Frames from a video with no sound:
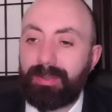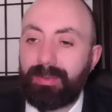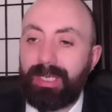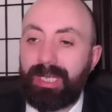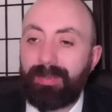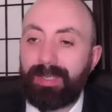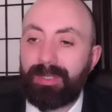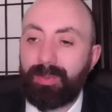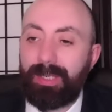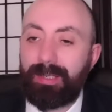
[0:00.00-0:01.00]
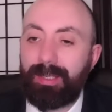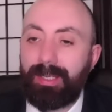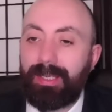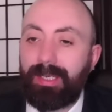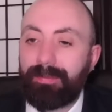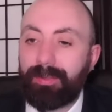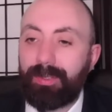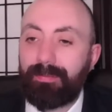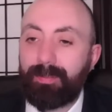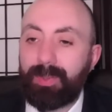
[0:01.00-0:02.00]
calming as well. I've
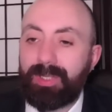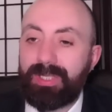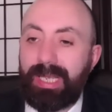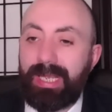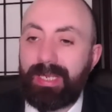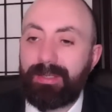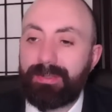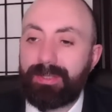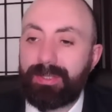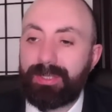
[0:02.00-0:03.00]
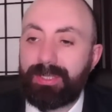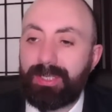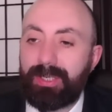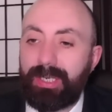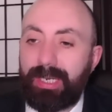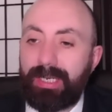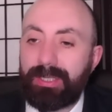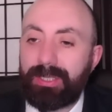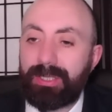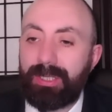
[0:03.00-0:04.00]
gone from Kazan to
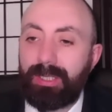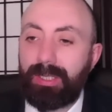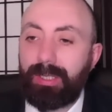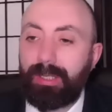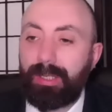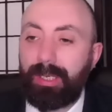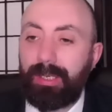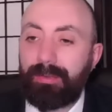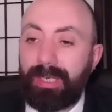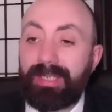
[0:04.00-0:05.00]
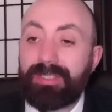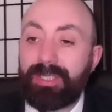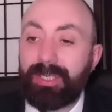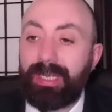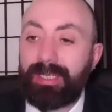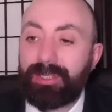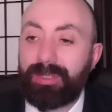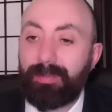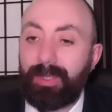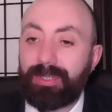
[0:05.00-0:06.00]
Surgash and Surgash to
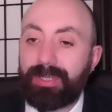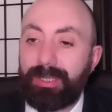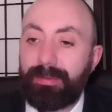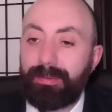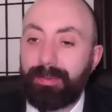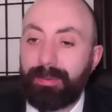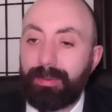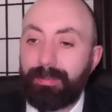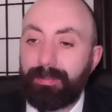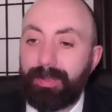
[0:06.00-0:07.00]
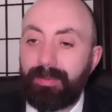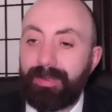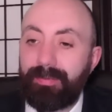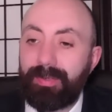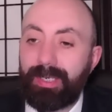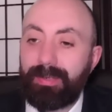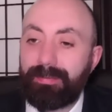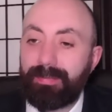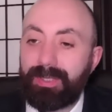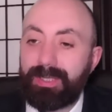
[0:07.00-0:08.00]
Moscow. Both overnight
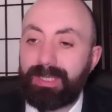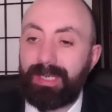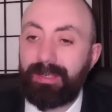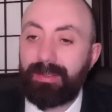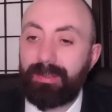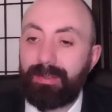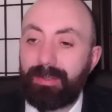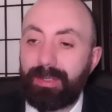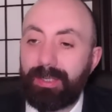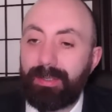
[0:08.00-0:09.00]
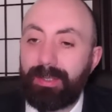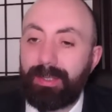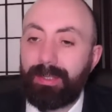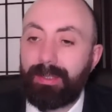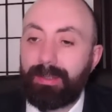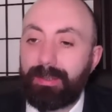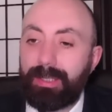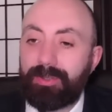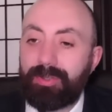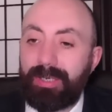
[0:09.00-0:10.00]
from Kazan longer.
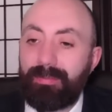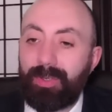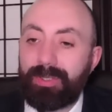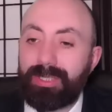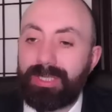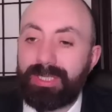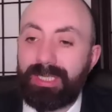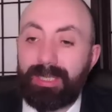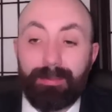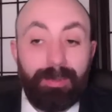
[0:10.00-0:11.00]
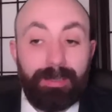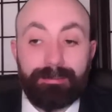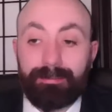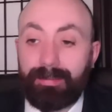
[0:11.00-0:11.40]
That train rocks you to sleep. Well,